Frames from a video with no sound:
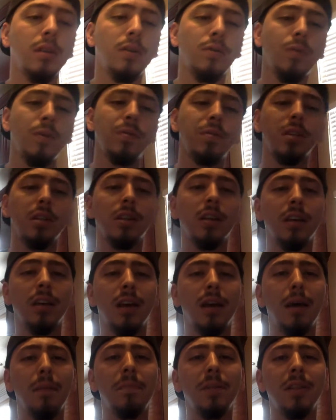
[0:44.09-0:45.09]
what was it, the
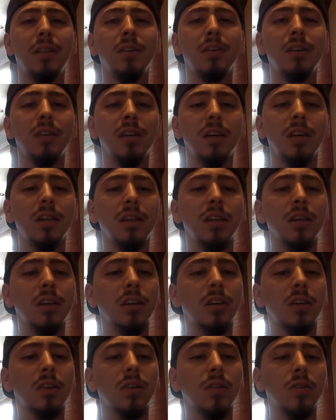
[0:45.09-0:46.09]
epithelia, I
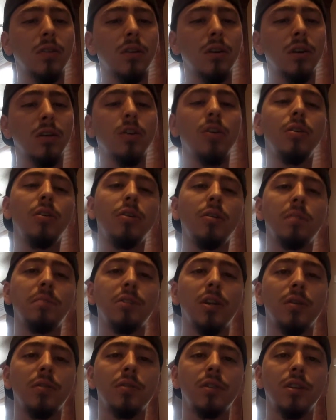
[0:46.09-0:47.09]
think, or no, I'm
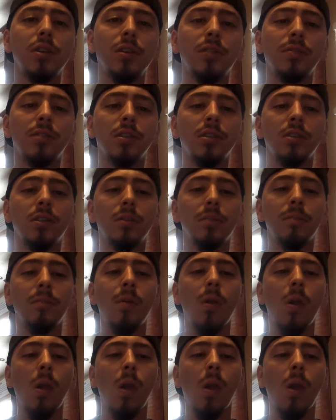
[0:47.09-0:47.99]
sorry, it was the nerve system,